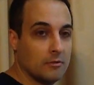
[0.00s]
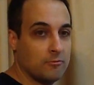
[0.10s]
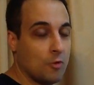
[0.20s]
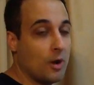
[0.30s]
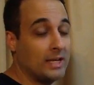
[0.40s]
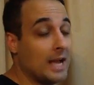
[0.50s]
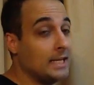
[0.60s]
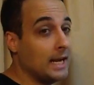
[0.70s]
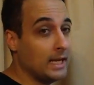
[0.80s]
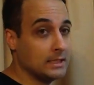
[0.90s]
for a
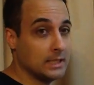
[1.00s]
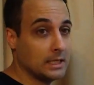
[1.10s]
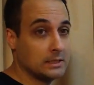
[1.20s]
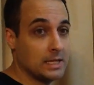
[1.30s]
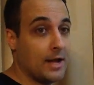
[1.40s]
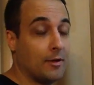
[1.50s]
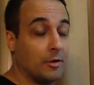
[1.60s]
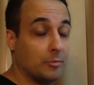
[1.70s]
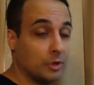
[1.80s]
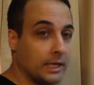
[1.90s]
1986
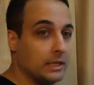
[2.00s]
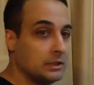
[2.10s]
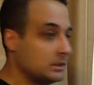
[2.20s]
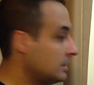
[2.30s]
release.